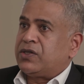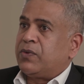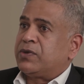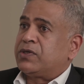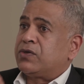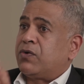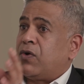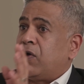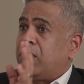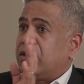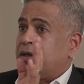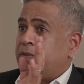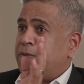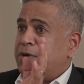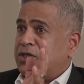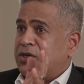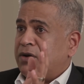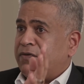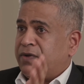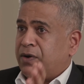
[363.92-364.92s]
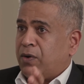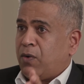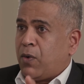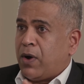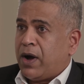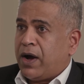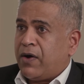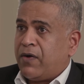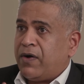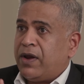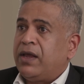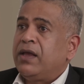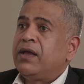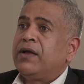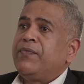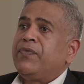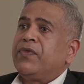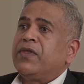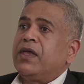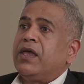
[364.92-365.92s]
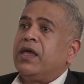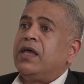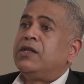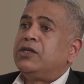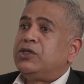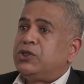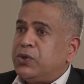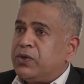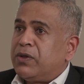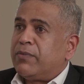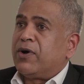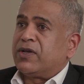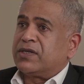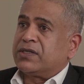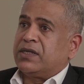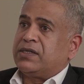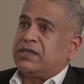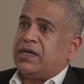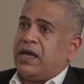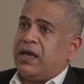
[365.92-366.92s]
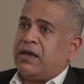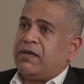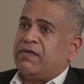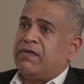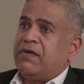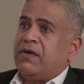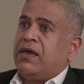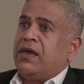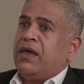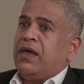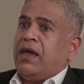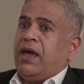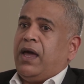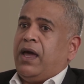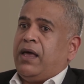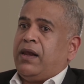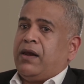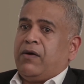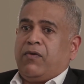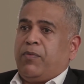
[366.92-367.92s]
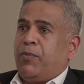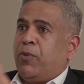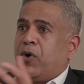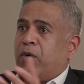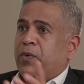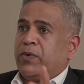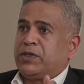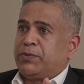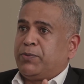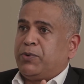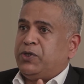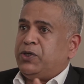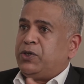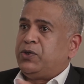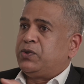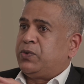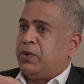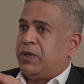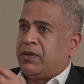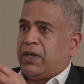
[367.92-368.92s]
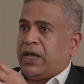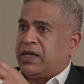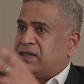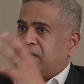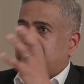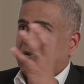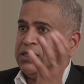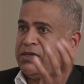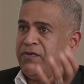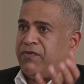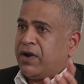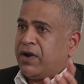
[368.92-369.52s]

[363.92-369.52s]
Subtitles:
there was a Royal Commission of Inquiry into the mosque attacks, and a report was produced with extensive